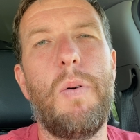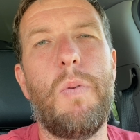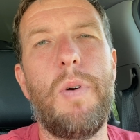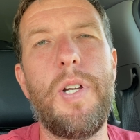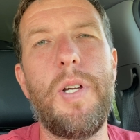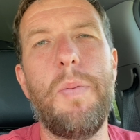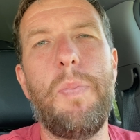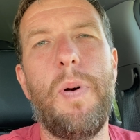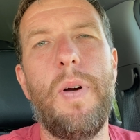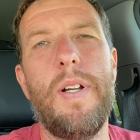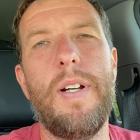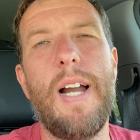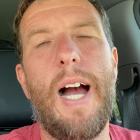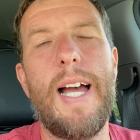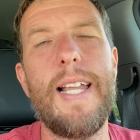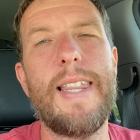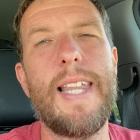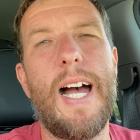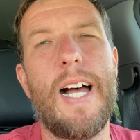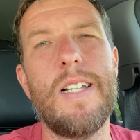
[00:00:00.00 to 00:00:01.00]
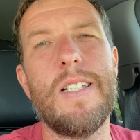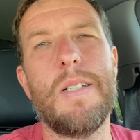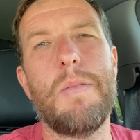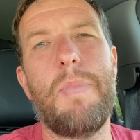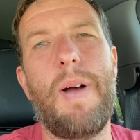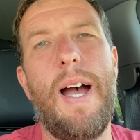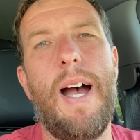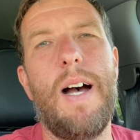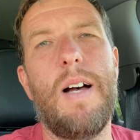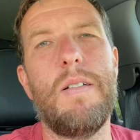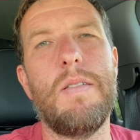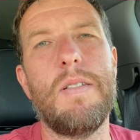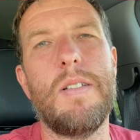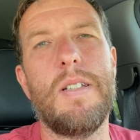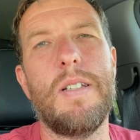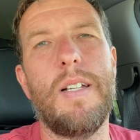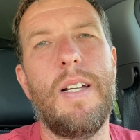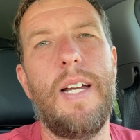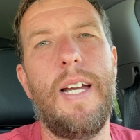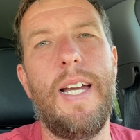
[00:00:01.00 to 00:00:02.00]
when you put 9,000
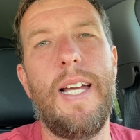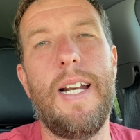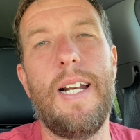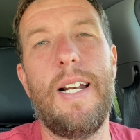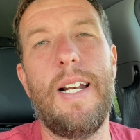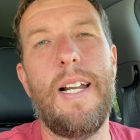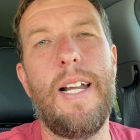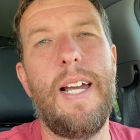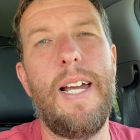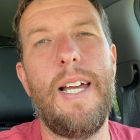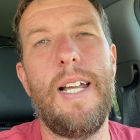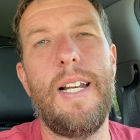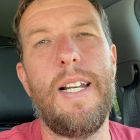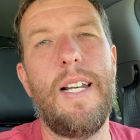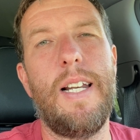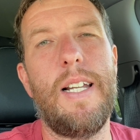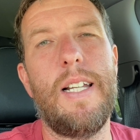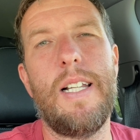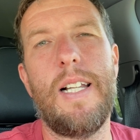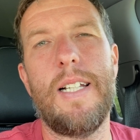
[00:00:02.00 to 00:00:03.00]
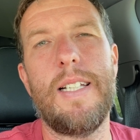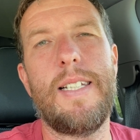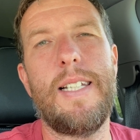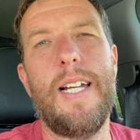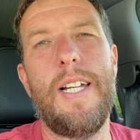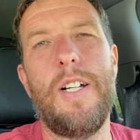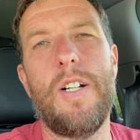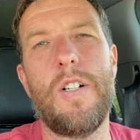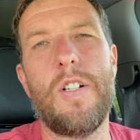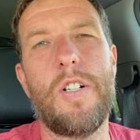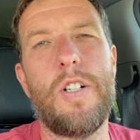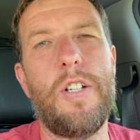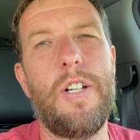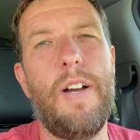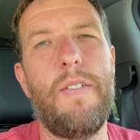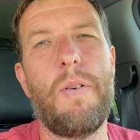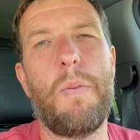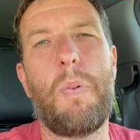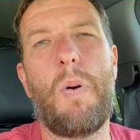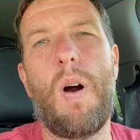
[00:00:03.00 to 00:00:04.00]
pounds and let's say you
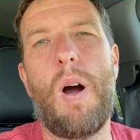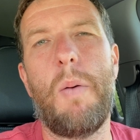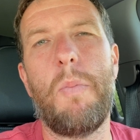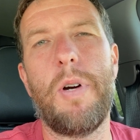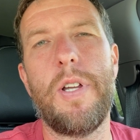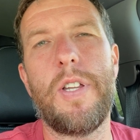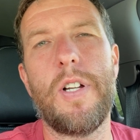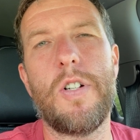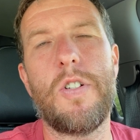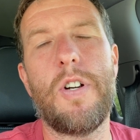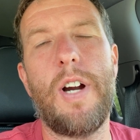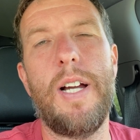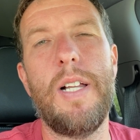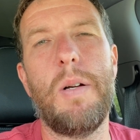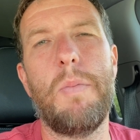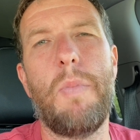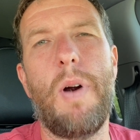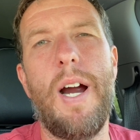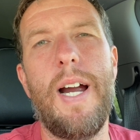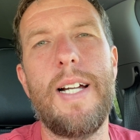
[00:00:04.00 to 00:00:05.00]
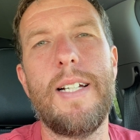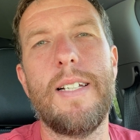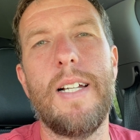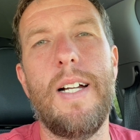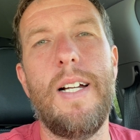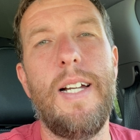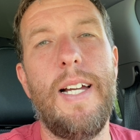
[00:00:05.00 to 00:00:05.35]
have a problem with your trailer brakes,